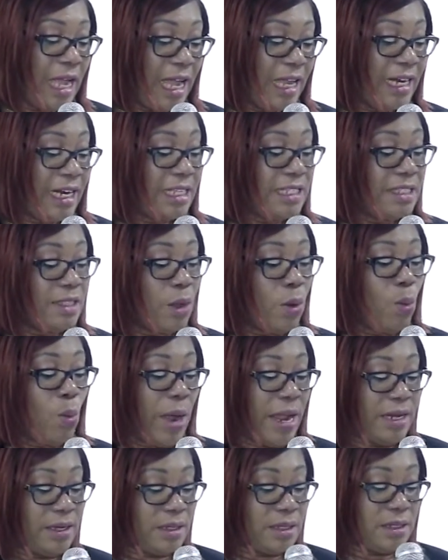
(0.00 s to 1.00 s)
And as they
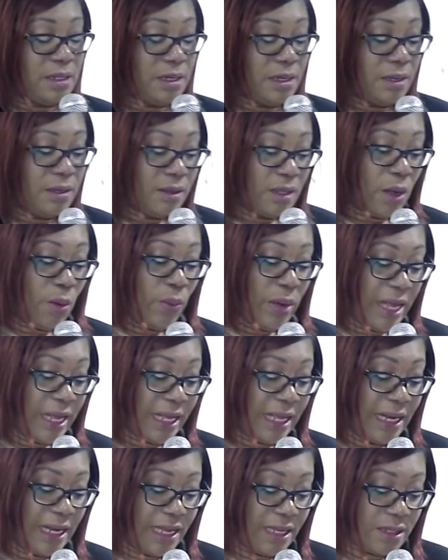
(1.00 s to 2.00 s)
went, they were
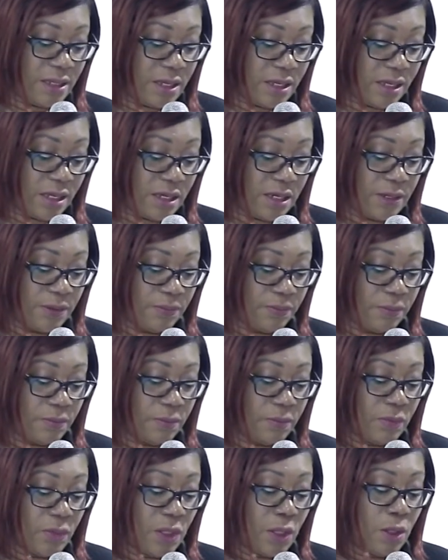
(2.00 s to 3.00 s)
cleansed.
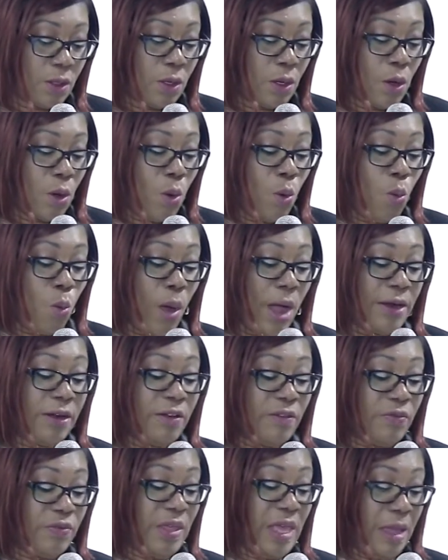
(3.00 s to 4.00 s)
One
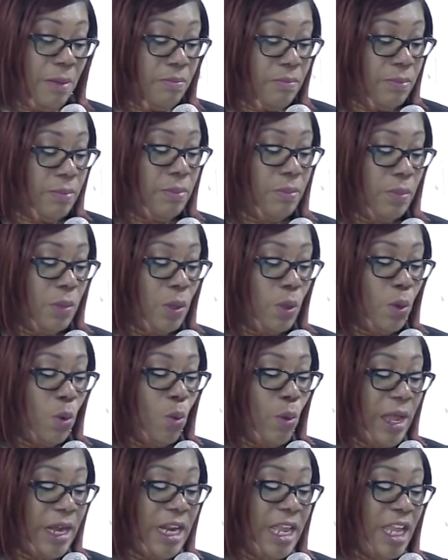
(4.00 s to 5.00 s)
of them,
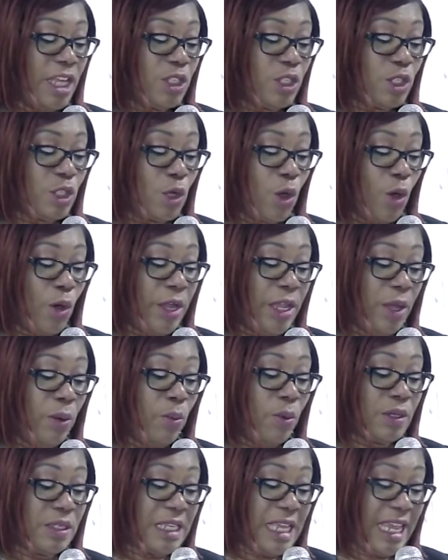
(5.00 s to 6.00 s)
when he saw he
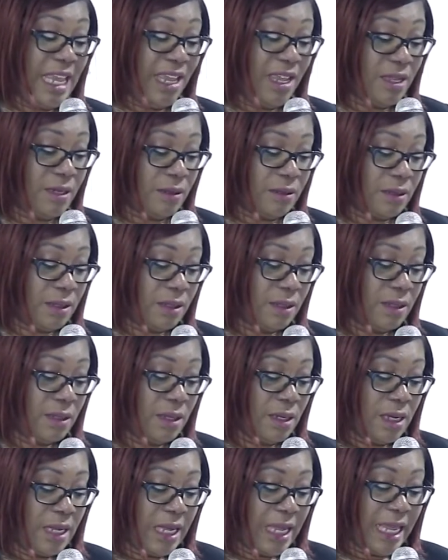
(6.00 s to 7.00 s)
was healed,
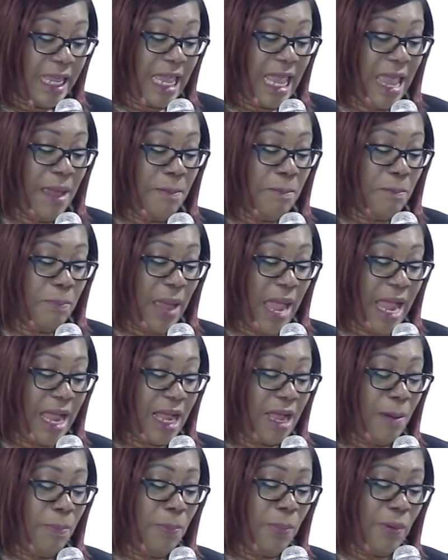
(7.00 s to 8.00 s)
came
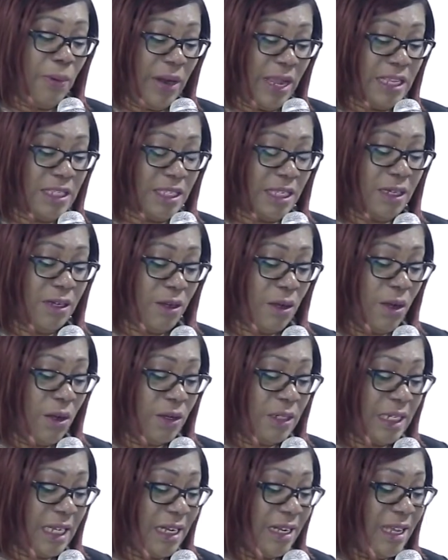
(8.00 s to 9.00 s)
back praising
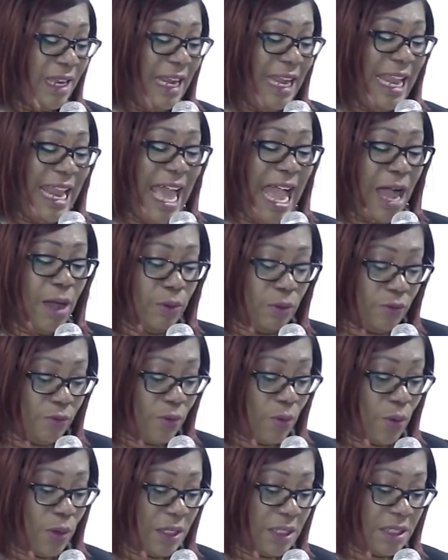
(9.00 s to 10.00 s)
God in a loud
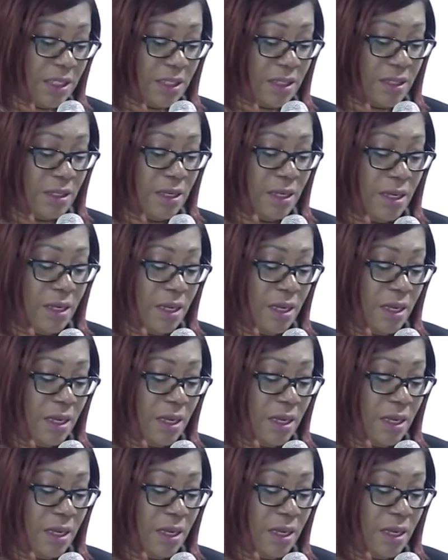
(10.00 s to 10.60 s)
voice.